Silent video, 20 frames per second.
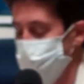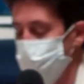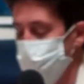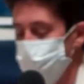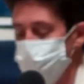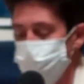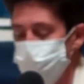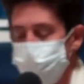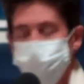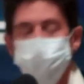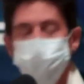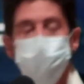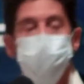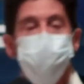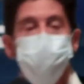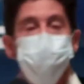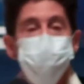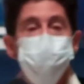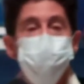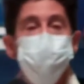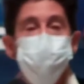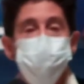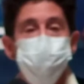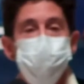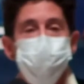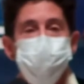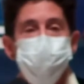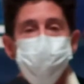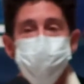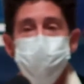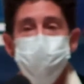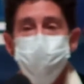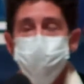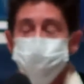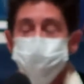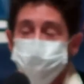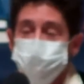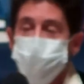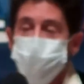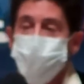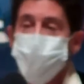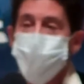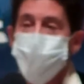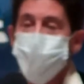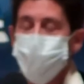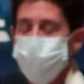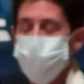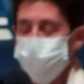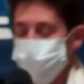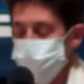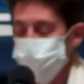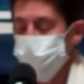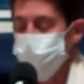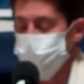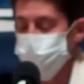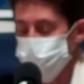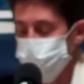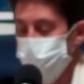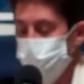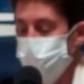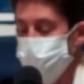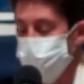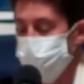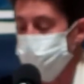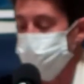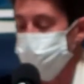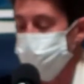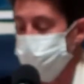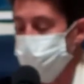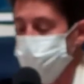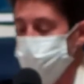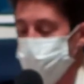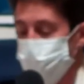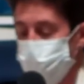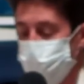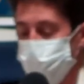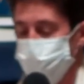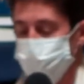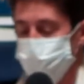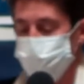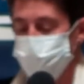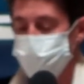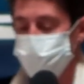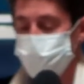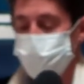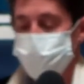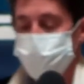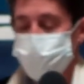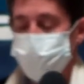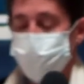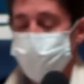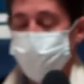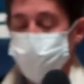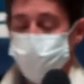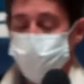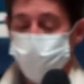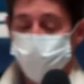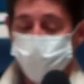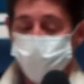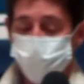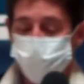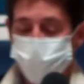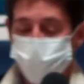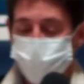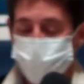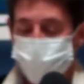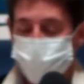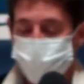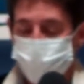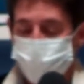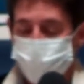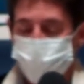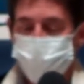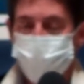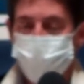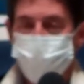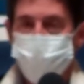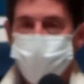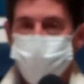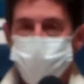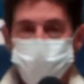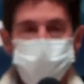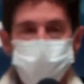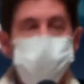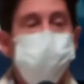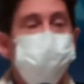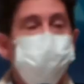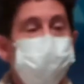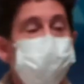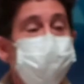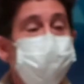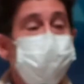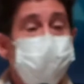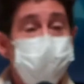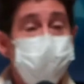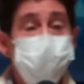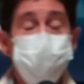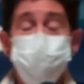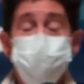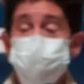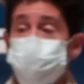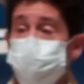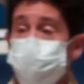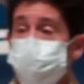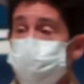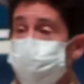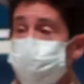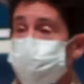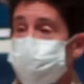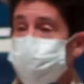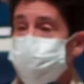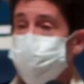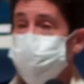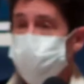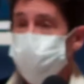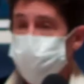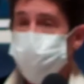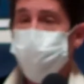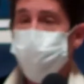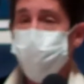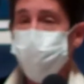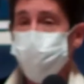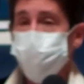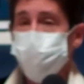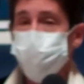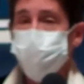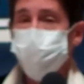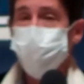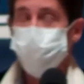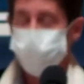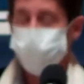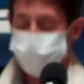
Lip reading: Sarah was not 127, and Moses probably didn't make it to 120 years old. But a person's age did matter,